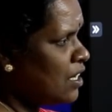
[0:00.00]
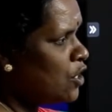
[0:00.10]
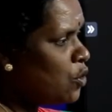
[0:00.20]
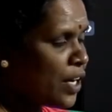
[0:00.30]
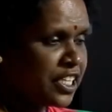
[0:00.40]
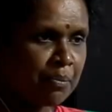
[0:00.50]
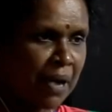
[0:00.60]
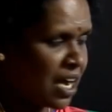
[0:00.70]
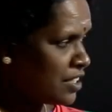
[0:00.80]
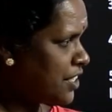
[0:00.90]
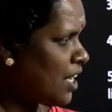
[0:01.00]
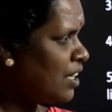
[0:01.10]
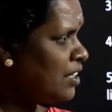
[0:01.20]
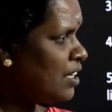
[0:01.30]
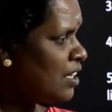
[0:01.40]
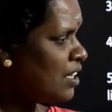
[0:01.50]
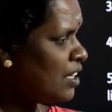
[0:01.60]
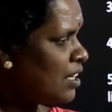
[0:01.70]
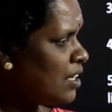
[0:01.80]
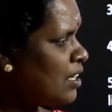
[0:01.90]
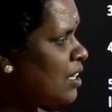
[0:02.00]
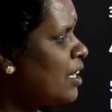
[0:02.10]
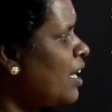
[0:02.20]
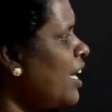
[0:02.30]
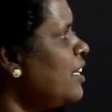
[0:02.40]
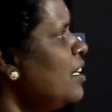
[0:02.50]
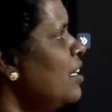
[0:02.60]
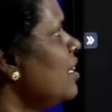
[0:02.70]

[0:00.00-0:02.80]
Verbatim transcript: Look at the bar chart and